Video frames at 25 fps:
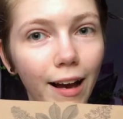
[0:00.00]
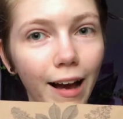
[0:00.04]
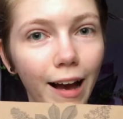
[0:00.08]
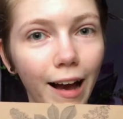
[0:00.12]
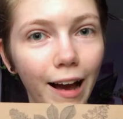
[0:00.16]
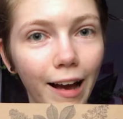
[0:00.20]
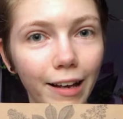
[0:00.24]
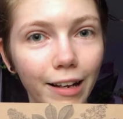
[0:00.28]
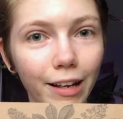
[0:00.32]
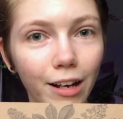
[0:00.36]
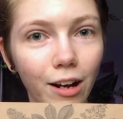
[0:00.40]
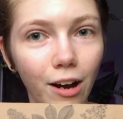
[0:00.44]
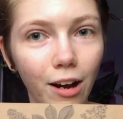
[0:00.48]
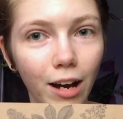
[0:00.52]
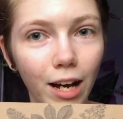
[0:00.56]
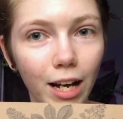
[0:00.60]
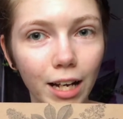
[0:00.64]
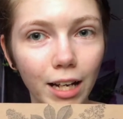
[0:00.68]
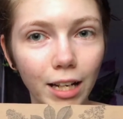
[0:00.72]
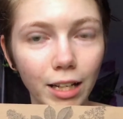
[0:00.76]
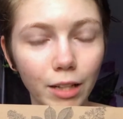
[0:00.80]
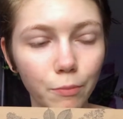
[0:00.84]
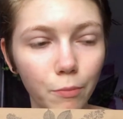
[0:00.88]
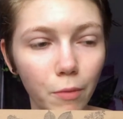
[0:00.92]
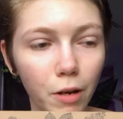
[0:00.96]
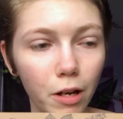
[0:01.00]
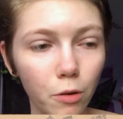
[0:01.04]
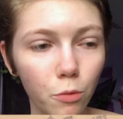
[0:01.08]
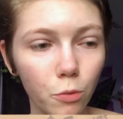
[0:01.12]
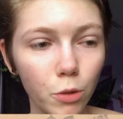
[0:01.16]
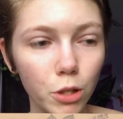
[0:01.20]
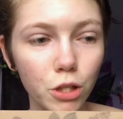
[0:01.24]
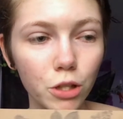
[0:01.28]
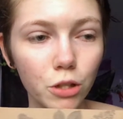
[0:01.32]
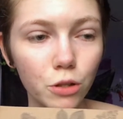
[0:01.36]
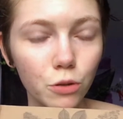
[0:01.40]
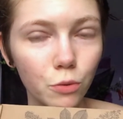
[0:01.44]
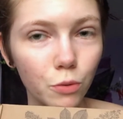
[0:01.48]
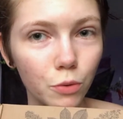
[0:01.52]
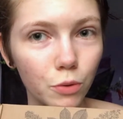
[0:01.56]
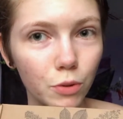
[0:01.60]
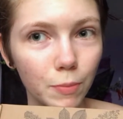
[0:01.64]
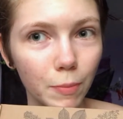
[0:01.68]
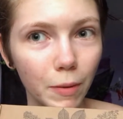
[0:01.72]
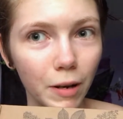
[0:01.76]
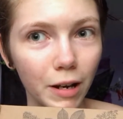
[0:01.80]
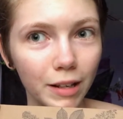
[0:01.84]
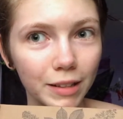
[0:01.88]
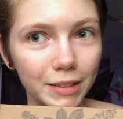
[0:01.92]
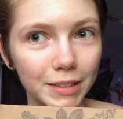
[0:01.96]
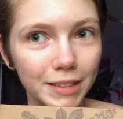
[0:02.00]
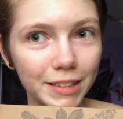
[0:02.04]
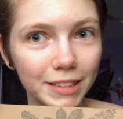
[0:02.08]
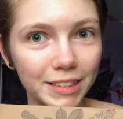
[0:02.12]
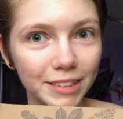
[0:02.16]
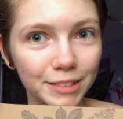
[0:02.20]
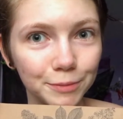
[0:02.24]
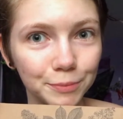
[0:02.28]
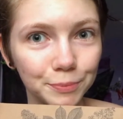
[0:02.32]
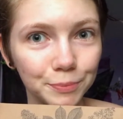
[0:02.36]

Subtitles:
I got my Witch's Roots box,